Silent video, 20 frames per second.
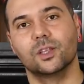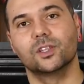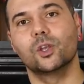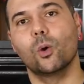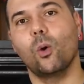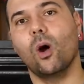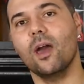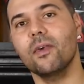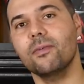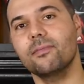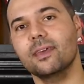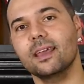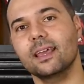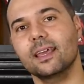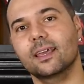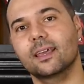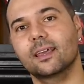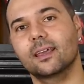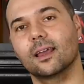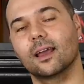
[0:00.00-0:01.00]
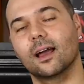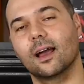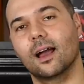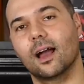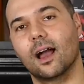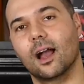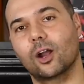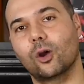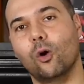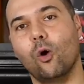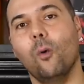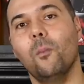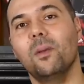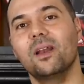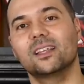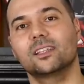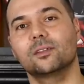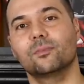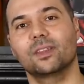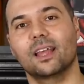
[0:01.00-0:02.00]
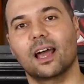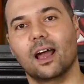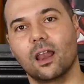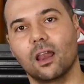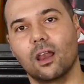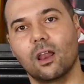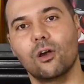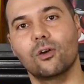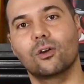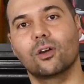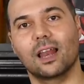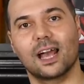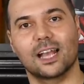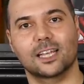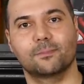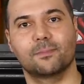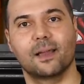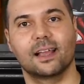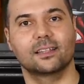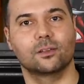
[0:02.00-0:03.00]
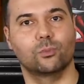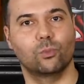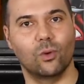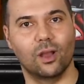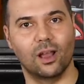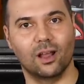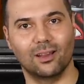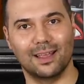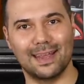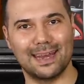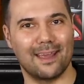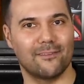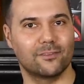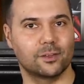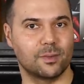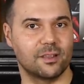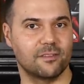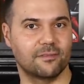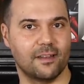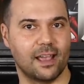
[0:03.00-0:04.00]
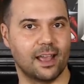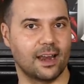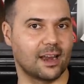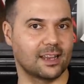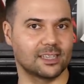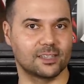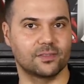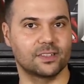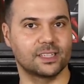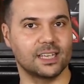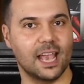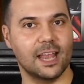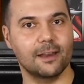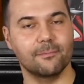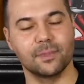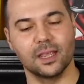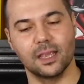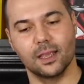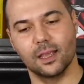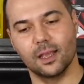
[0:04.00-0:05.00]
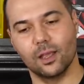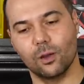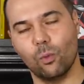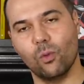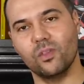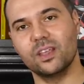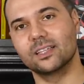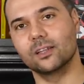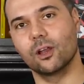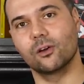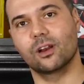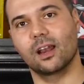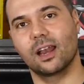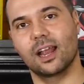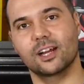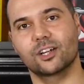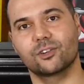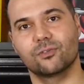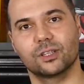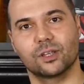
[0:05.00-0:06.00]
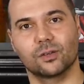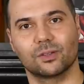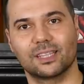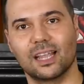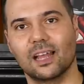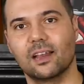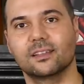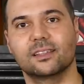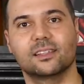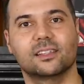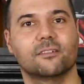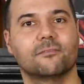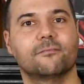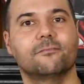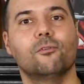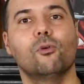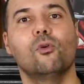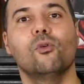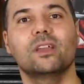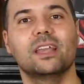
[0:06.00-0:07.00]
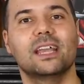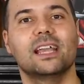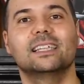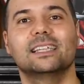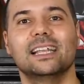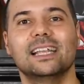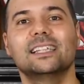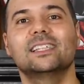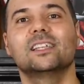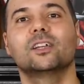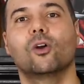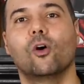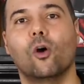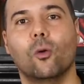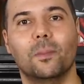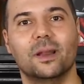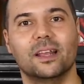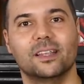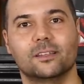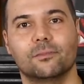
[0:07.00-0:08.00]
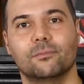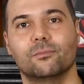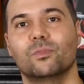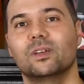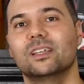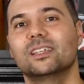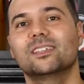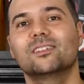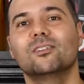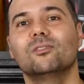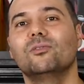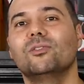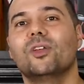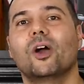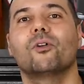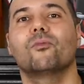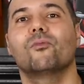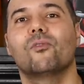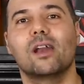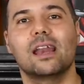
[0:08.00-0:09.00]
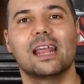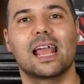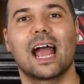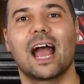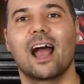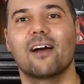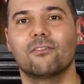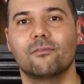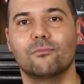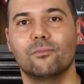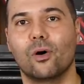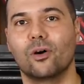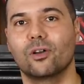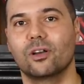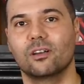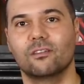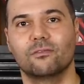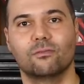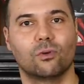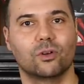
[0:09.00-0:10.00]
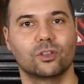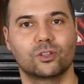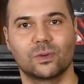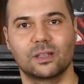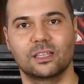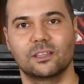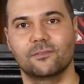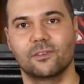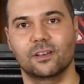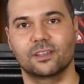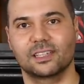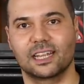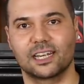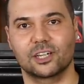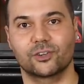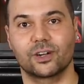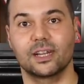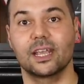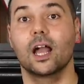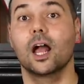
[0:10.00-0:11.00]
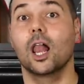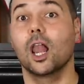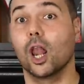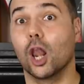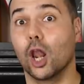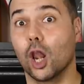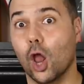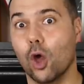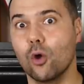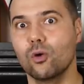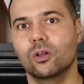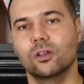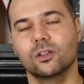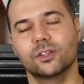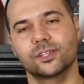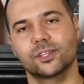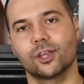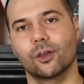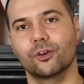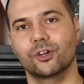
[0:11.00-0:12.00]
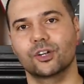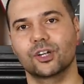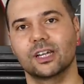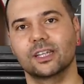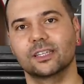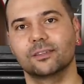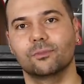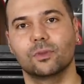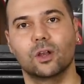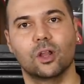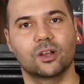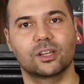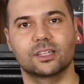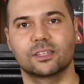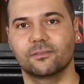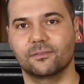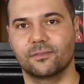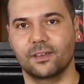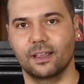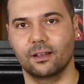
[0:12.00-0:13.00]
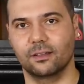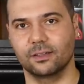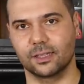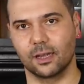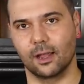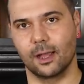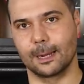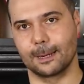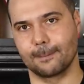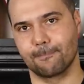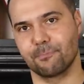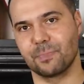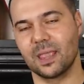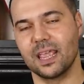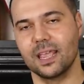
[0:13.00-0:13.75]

So I think uh, a Corbynism without a local aspect will inevitably fail. And as I've said, what these local election results tell us is that four years into Corbynism, we still don't really have a model of what 21st century local socialism looks and feels like.